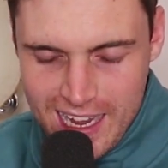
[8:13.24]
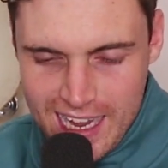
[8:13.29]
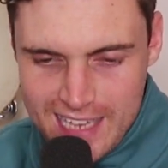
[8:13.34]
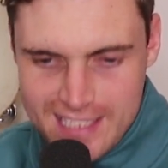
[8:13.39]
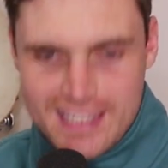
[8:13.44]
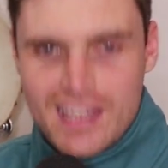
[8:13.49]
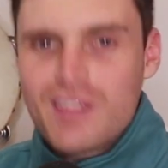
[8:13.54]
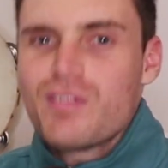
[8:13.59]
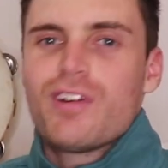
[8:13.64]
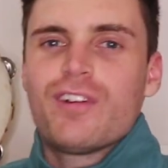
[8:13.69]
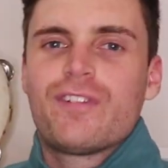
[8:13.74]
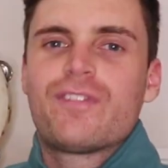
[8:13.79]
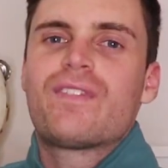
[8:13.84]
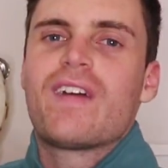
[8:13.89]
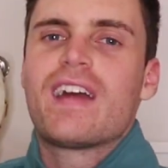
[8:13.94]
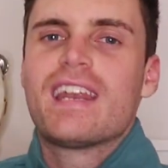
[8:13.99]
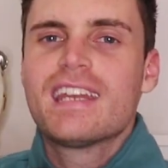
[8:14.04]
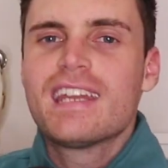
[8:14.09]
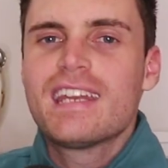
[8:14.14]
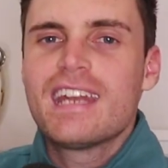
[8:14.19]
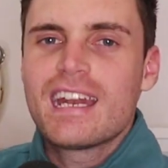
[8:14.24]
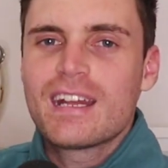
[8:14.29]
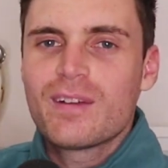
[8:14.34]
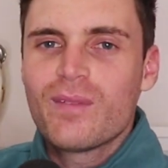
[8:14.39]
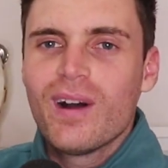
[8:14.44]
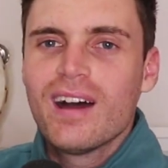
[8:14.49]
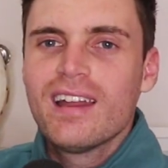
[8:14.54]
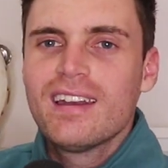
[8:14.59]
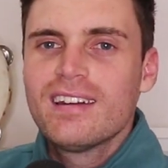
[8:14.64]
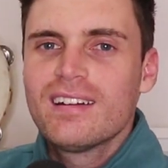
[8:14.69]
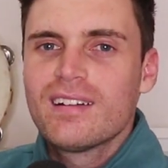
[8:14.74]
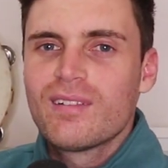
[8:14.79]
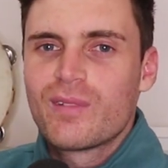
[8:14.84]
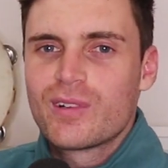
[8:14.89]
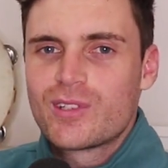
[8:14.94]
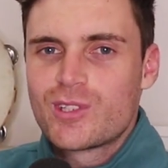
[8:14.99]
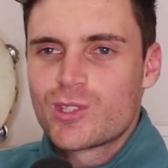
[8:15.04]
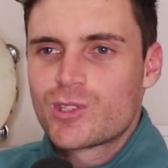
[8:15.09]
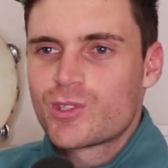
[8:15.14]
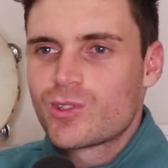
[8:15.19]
it's never offended anyone,
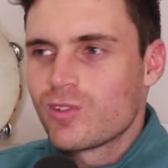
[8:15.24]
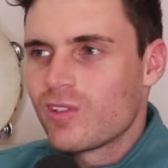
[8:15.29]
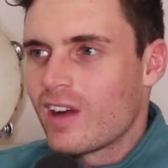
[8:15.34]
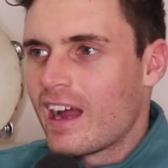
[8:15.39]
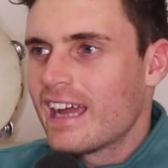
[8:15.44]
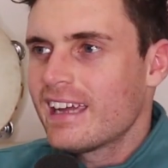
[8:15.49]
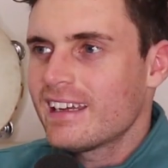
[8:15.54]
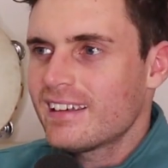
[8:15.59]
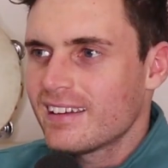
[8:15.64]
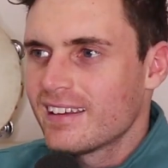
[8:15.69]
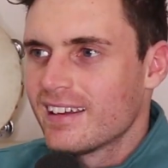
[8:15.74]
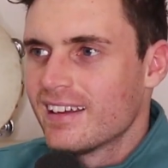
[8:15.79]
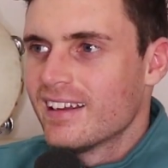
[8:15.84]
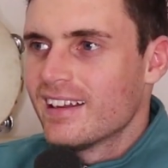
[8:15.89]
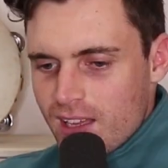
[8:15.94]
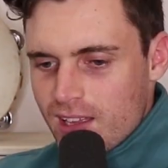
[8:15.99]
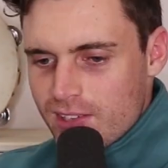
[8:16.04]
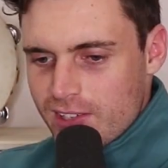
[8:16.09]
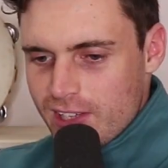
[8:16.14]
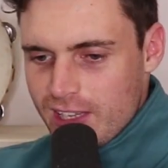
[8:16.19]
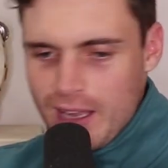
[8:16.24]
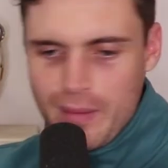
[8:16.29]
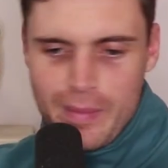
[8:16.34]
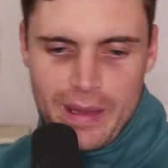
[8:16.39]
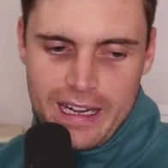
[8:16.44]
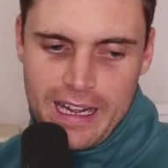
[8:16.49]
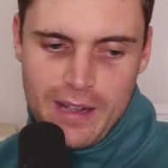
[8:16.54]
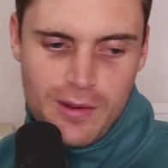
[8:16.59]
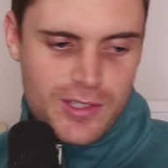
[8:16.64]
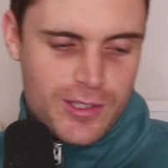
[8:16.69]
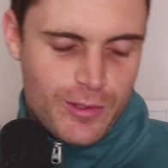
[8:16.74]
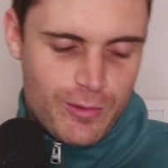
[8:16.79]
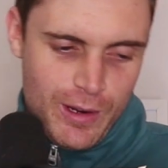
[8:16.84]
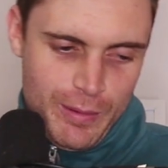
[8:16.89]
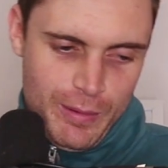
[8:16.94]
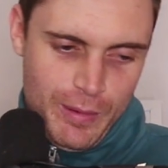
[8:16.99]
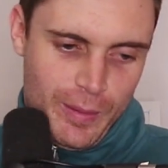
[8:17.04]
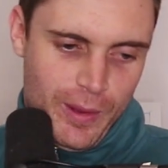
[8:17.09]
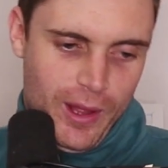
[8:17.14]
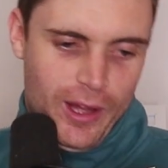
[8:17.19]
which is great. So yeah, man, he was a
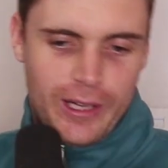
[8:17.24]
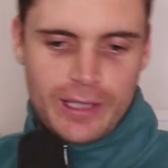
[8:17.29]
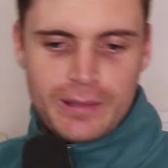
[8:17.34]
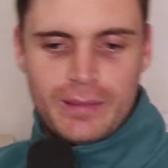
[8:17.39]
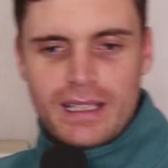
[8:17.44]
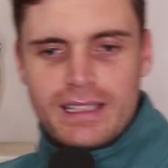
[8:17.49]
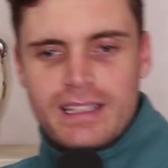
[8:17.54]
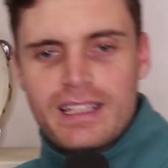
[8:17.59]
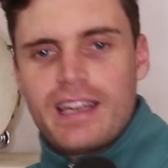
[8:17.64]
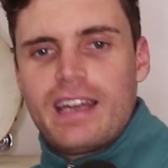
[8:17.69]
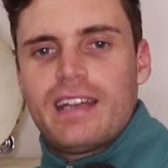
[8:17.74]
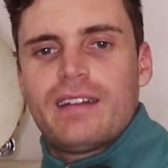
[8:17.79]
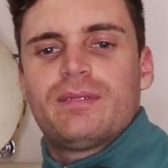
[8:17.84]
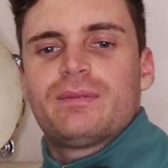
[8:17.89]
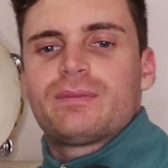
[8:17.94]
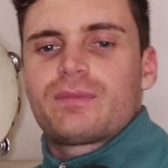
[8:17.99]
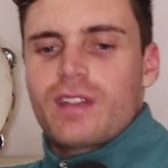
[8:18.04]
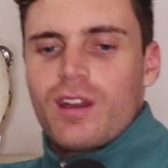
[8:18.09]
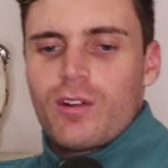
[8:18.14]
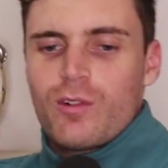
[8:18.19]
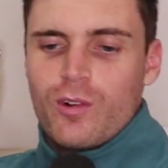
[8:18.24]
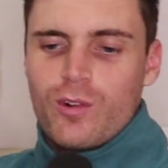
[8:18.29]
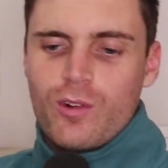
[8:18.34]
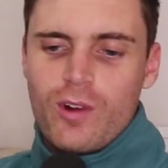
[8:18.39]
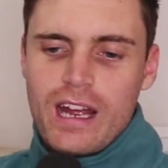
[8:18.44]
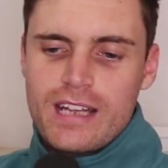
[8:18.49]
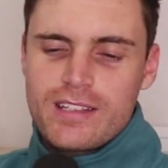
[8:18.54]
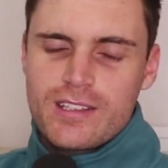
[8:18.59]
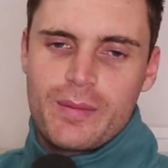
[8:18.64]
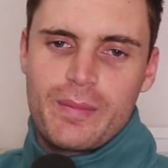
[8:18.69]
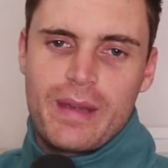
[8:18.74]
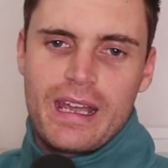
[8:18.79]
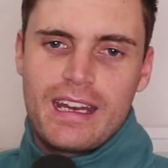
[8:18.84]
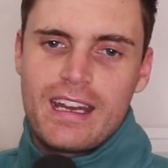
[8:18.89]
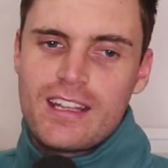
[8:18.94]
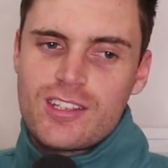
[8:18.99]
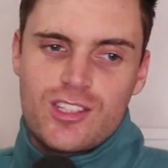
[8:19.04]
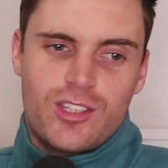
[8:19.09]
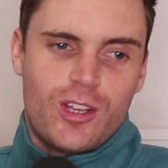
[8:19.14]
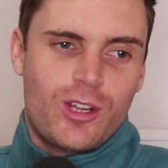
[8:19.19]
ripper bloke at the end. Great to
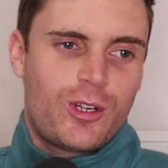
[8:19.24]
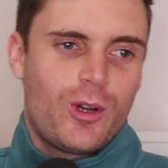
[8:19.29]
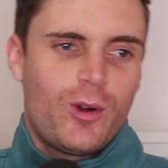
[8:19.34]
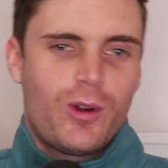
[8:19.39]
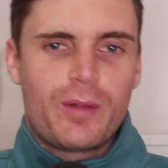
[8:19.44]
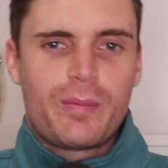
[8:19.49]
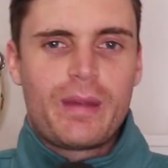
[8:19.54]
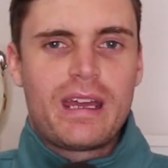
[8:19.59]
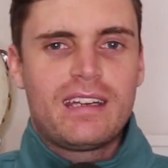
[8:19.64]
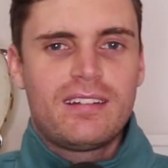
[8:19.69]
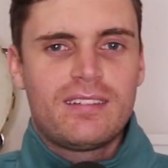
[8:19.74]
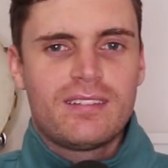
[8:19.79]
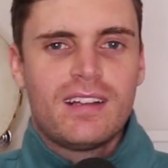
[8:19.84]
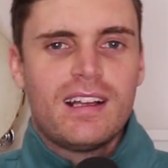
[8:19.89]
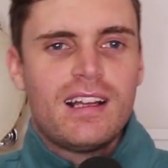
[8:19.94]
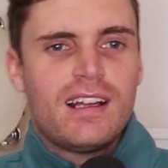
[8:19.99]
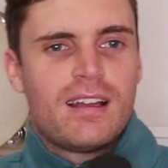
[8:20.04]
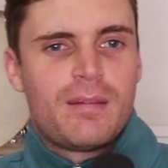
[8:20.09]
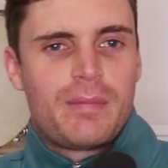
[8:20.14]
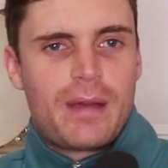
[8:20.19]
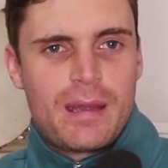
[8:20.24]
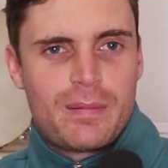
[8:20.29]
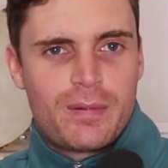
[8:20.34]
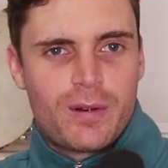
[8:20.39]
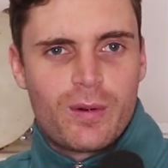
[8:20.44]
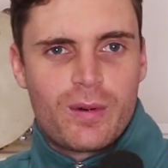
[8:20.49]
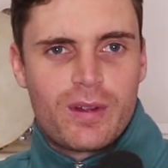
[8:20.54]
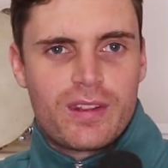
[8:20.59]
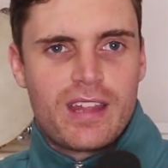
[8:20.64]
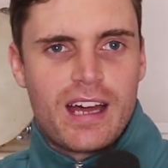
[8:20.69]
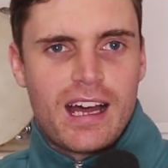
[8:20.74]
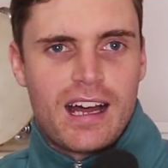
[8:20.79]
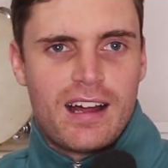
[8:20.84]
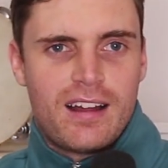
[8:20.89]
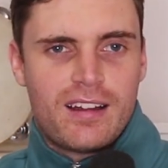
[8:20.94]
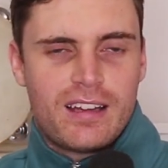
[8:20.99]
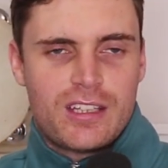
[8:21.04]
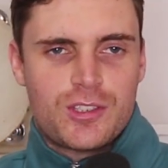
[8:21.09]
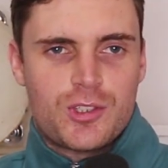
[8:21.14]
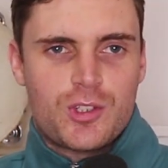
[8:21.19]
meet. It's so cool to meet people with
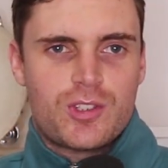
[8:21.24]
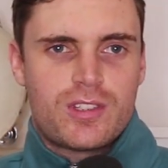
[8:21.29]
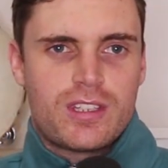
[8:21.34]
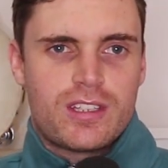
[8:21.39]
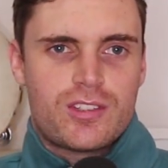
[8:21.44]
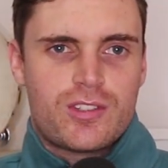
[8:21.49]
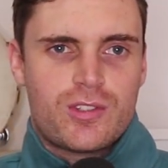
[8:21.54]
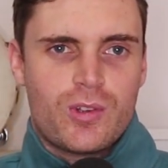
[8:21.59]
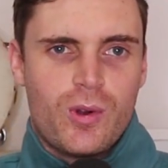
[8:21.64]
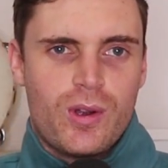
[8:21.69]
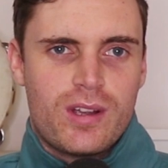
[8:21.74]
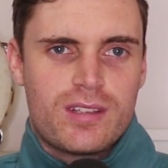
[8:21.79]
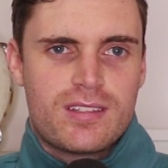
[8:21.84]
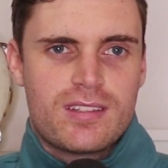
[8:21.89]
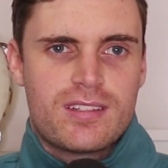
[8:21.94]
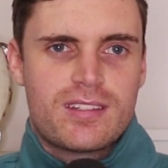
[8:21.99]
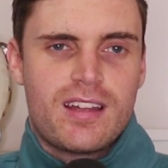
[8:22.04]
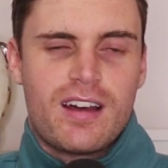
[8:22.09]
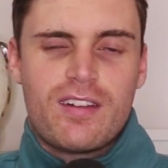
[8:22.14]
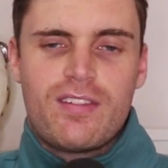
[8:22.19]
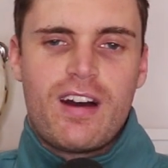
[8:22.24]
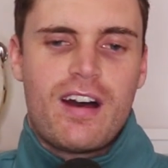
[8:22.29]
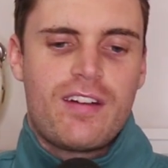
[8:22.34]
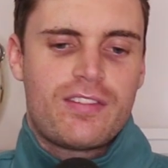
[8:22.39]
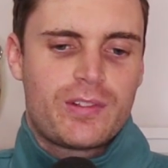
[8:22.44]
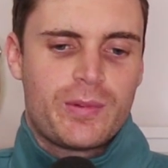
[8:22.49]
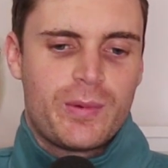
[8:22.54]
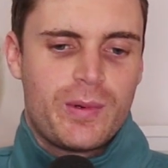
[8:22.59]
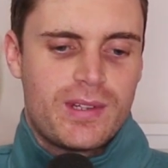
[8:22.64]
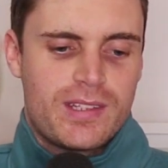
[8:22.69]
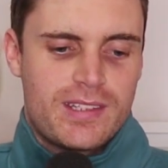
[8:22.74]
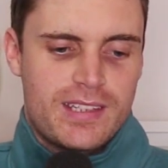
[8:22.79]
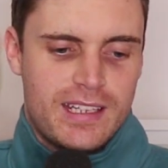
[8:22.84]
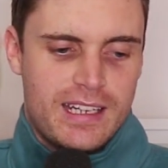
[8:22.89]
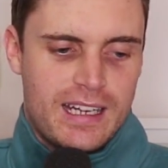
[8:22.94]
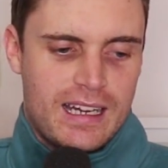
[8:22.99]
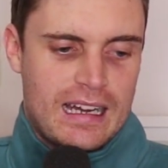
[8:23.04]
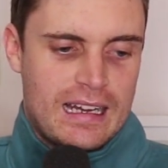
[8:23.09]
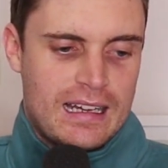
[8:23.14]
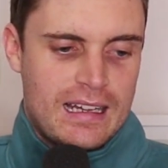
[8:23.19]
interesting stories and stuff afterwards.
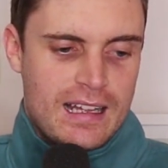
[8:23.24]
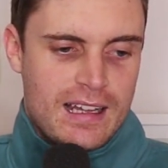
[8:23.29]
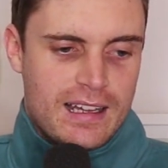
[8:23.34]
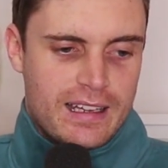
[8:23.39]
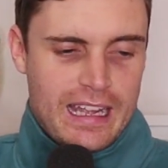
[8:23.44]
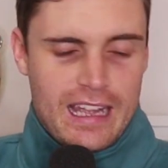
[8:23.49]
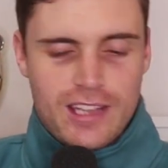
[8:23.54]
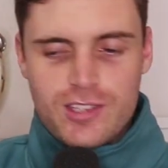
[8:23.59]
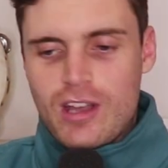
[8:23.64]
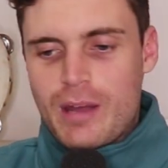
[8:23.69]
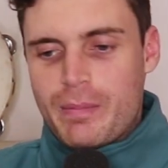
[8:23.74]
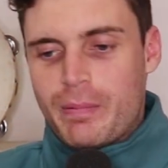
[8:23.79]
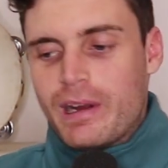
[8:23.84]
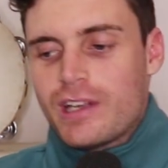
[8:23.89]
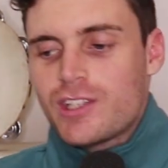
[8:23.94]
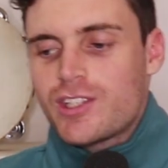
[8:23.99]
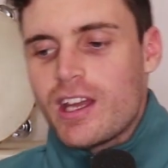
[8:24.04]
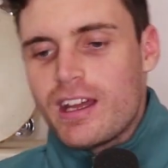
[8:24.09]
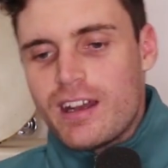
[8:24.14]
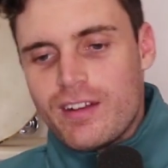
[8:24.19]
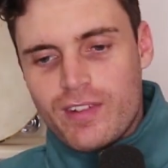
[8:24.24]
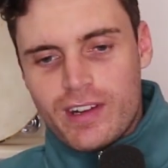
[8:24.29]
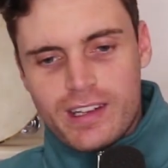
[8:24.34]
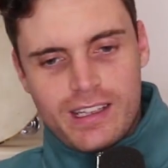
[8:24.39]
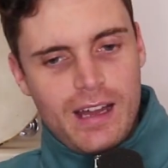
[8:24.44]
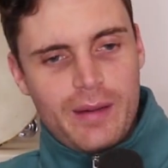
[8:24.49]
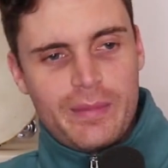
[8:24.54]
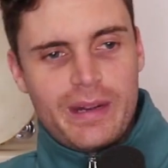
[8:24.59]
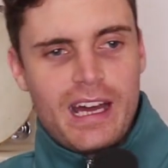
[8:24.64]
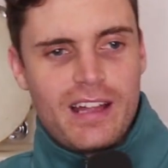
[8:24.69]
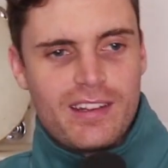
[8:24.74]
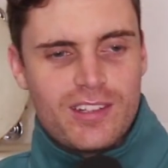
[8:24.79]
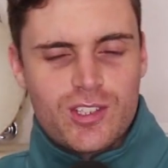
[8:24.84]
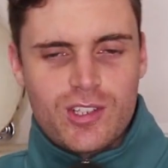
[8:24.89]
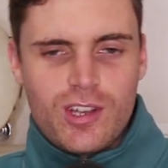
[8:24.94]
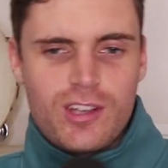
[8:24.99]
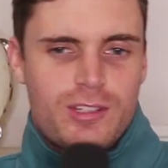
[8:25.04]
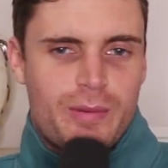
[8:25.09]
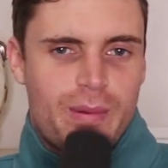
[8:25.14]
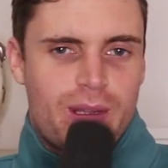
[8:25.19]
And yeah, so I appreciate everyone coming out. The
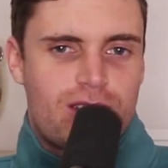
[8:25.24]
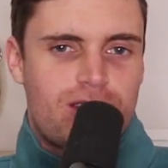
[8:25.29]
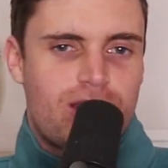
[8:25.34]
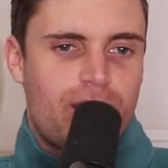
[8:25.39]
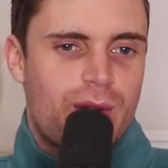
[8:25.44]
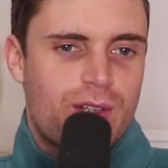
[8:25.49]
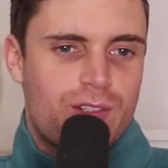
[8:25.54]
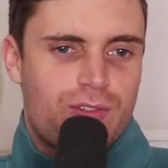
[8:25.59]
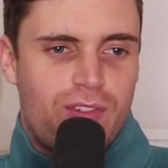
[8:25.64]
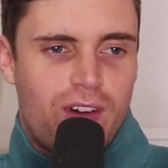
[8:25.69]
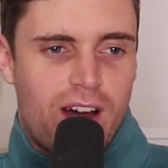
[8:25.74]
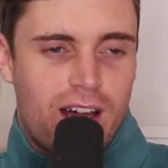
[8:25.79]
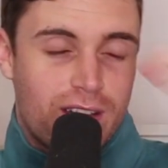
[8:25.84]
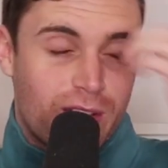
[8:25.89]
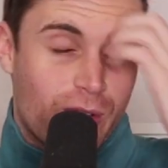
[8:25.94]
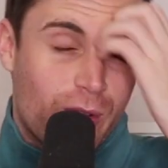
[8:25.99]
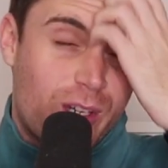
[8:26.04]
shows have been so much fun.